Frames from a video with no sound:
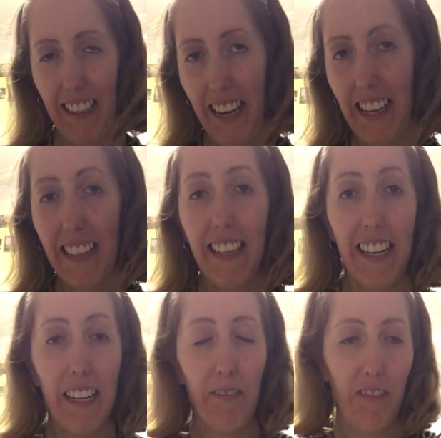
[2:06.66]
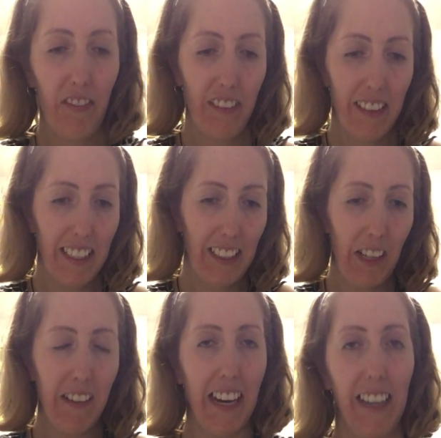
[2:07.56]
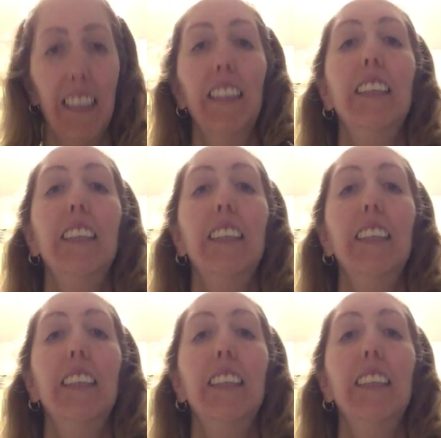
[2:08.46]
and that's the end of the Q&A.